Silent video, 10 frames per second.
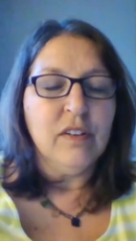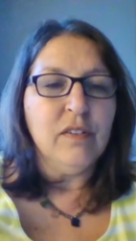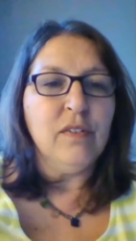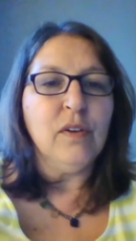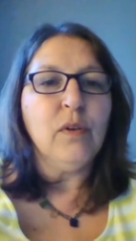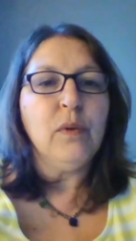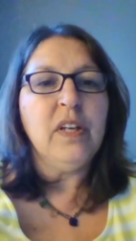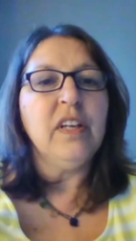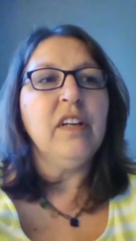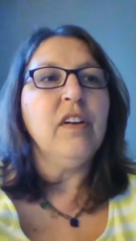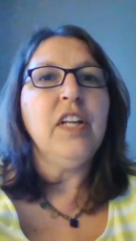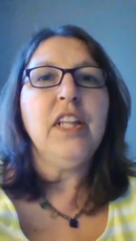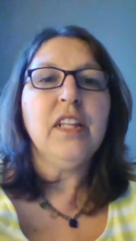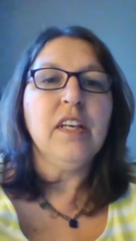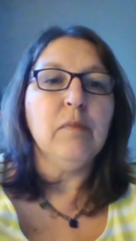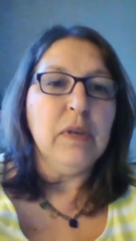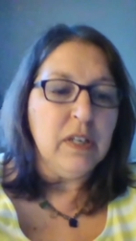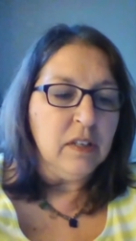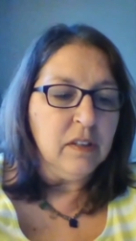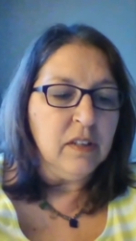zeroing in on anything
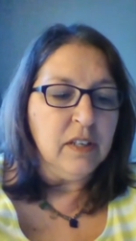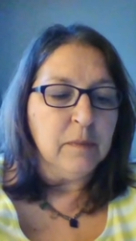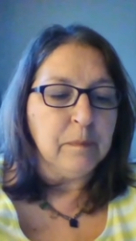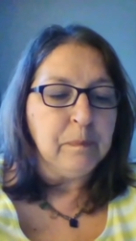immediately.